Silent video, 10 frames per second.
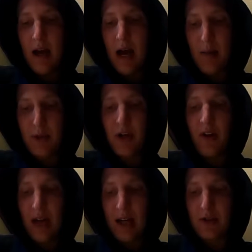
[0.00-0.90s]

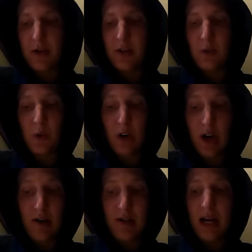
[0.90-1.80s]
optional extras were
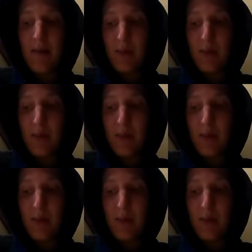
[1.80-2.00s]
hardtop,